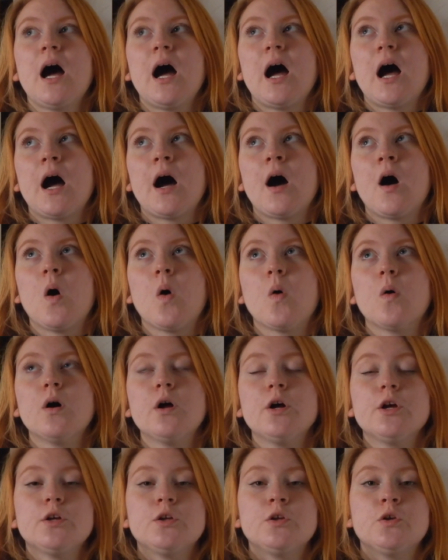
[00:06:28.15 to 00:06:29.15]
how
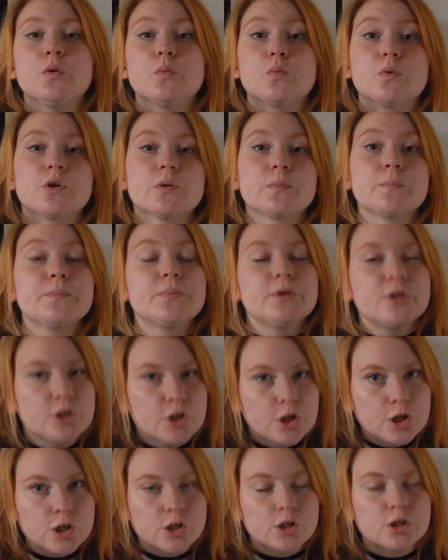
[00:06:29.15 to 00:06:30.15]
you were
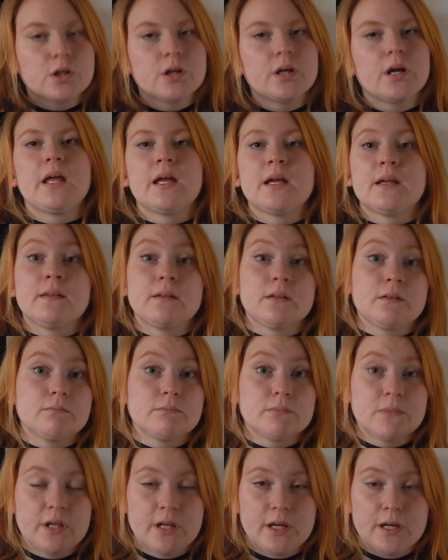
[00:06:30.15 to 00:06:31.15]
pure,
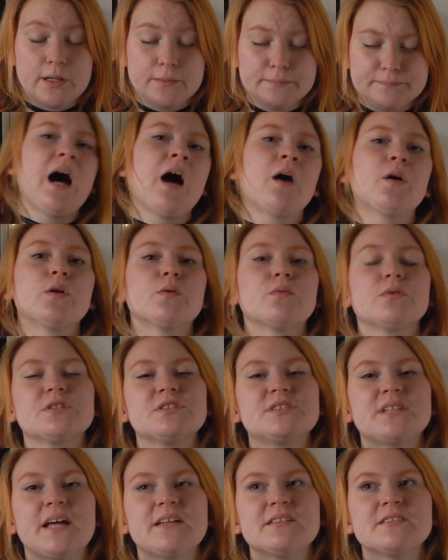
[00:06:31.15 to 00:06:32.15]
and how you were
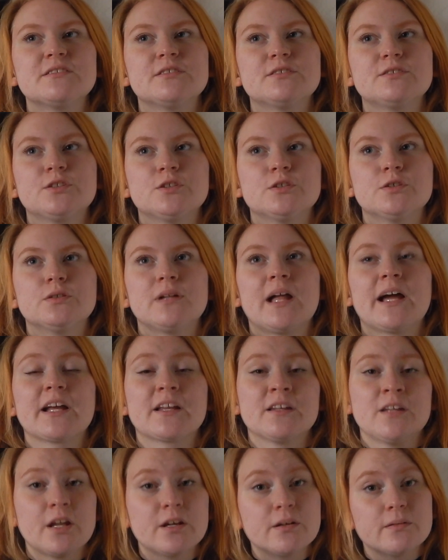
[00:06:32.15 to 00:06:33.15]
sent to
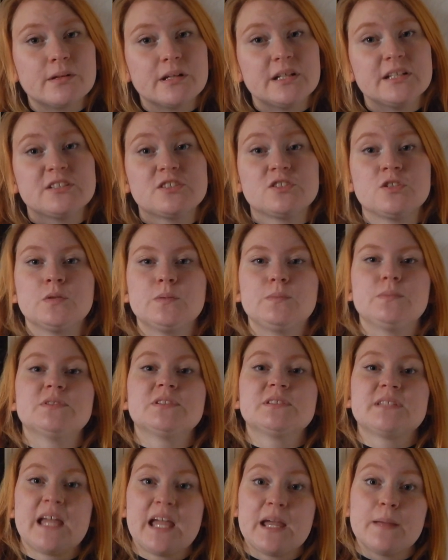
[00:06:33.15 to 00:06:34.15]
like nunneries to
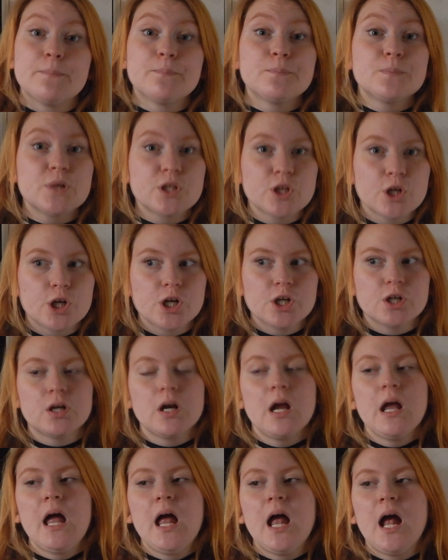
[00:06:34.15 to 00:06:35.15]
stay pure,